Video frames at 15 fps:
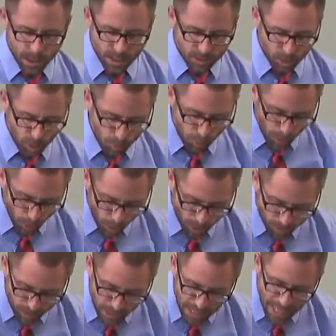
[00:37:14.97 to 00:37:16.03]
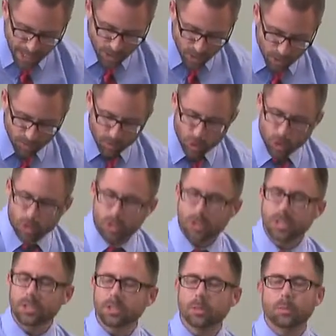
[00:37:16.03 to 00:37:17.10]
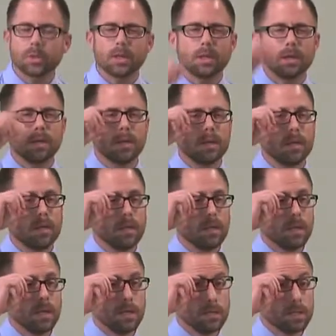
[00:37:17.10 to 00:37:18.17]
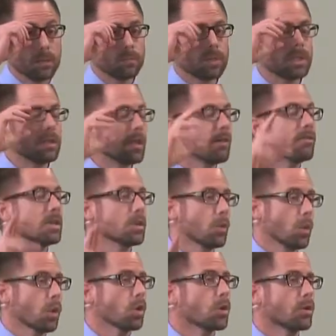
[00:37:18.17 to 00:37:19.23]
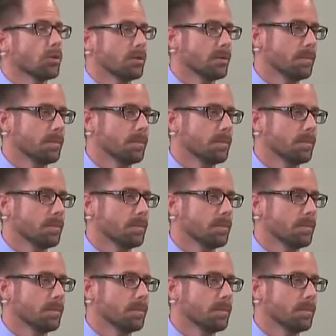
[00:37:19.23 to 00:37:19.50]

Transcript: And so part of the action of church discipline is simply loving the world,